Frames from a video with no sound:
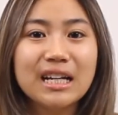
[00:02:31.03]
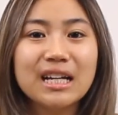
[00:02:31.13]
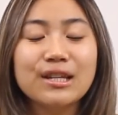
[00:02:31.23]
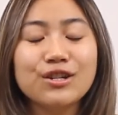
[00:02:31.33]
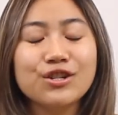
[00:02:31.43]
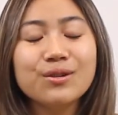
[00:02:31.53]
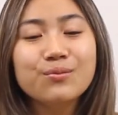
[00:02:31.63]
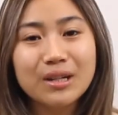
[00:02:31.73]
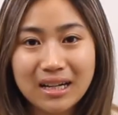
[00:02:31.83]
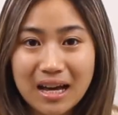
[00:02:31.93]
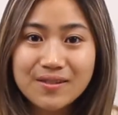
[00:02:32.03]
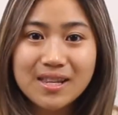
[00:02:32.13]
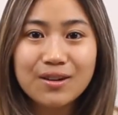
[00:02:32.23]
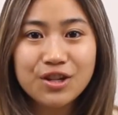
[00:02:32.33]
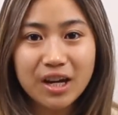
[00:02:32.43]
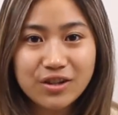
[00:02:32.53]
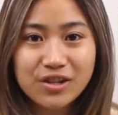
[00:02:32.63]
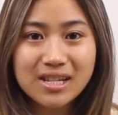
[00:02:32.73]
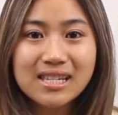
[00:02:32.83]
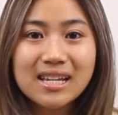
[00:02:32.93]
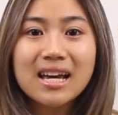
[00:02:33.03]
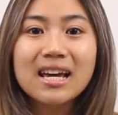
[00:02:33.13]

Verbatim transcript: condition with lifestyle changes.